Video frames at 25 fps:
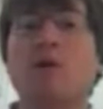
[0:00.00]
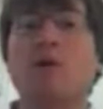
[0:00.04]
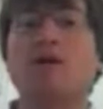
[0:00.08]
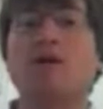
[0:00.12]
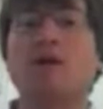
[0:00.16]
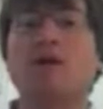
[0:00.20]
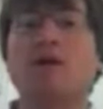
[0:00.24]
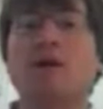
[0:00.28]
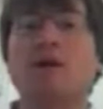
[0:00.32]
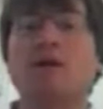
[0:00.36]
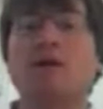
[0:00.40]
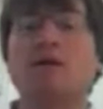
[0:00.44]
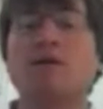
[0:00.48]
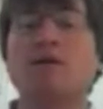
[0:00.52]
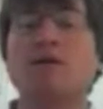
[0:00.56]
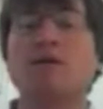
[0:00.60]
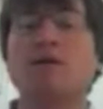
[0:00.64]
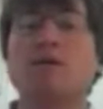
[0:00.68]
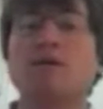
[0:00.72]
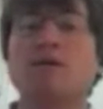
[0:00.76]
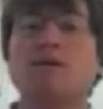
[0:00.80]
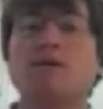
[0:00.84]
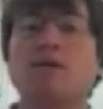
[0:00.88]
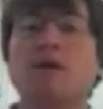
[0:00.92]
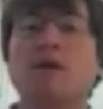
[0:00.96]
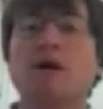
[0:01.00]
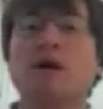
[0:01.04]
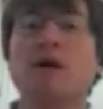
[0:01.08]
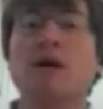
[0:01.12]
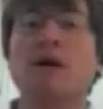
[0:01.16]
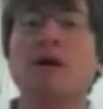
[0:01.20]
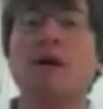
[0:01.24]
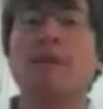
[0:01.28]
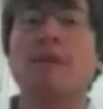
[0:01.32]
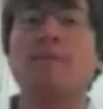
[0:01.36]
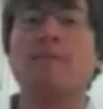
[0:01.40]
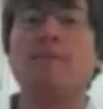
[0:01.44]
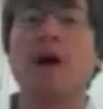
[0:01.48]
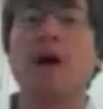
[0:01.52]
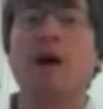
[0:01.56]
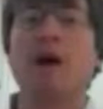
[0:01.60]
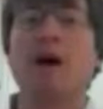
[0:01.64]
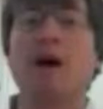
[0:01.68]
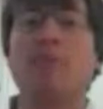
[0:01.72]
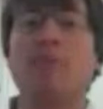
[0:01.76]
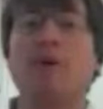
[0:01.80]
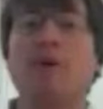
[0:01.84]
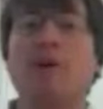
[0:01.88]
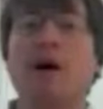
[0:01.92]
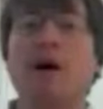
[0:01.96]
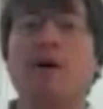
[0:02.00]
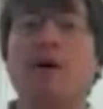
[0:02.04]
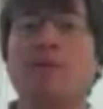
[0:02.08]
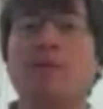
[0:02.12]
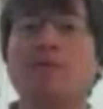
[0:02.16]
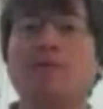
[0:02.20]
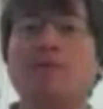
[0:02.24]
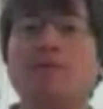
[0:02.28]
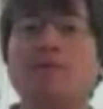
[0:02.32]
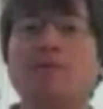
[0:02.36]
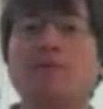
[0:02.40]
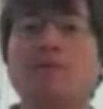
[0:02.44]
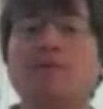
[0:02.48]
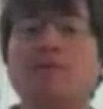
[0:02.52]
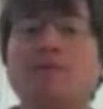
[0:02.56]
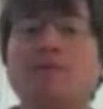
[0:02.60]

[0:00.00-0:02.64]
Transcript: and wanting to help you out